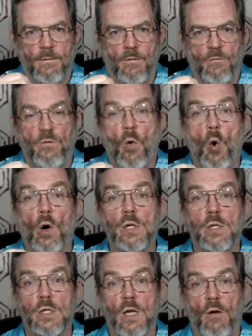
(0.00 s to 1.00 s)

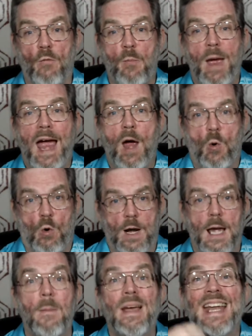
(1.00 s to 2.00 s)
force of power
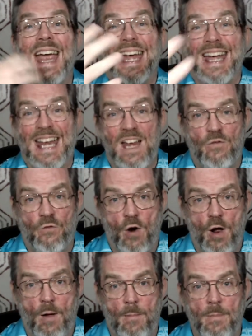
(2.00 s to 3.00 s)
emanating
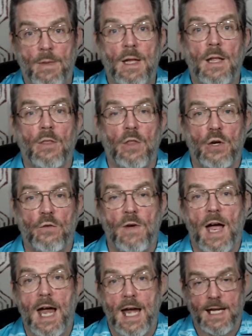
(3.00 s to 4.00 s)
from the
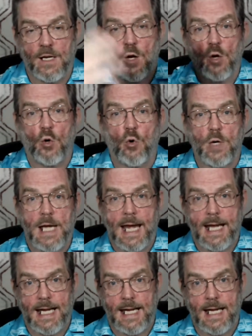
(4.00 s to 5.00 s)
divine,
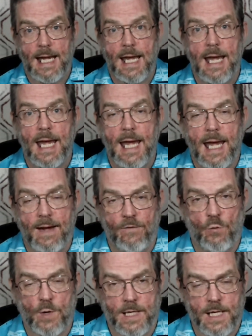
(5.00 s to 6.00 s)
creating
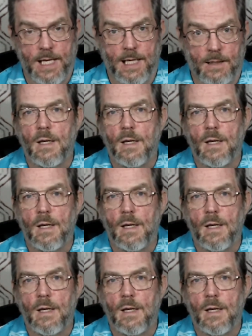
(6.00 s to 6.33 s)
everything.